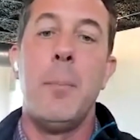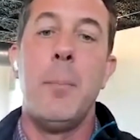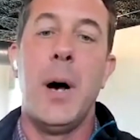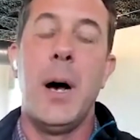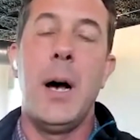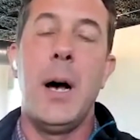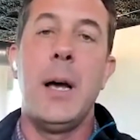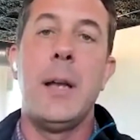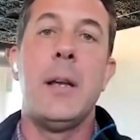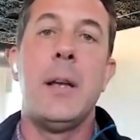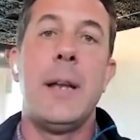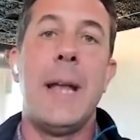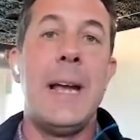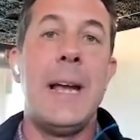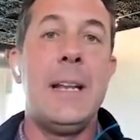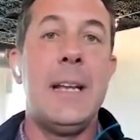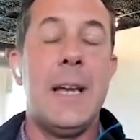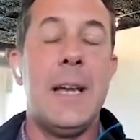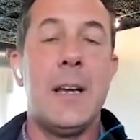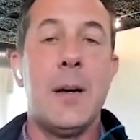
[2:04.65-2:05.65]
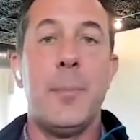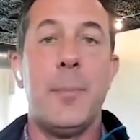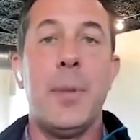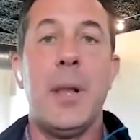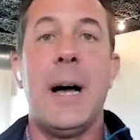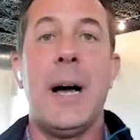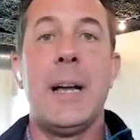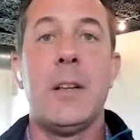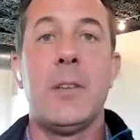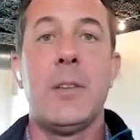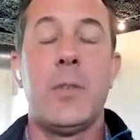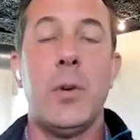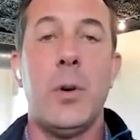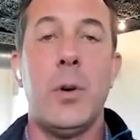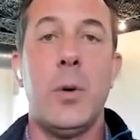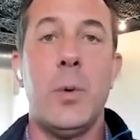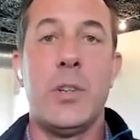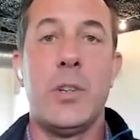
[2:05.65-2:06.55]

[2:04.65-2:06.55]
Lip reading: but an ADA compliance tool,